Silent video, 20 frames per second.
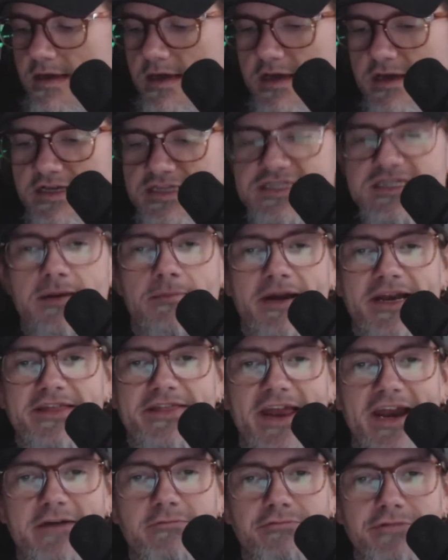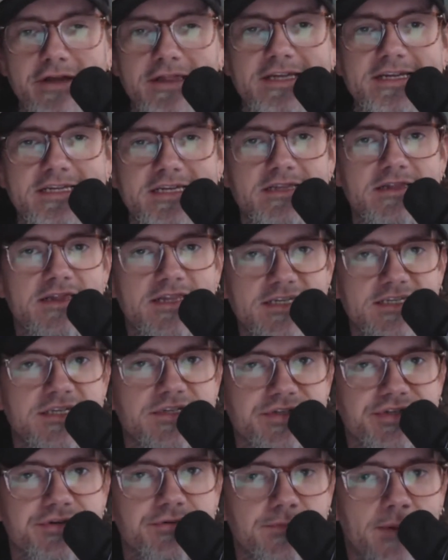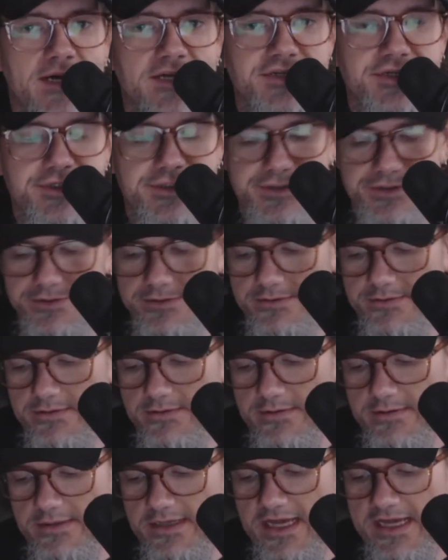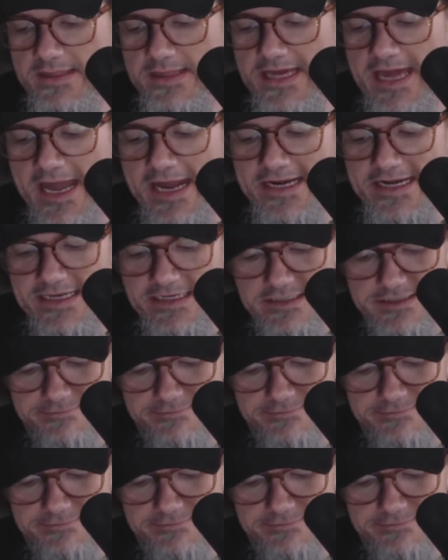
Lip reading: is somebody that I really didn't listen to much in the 80s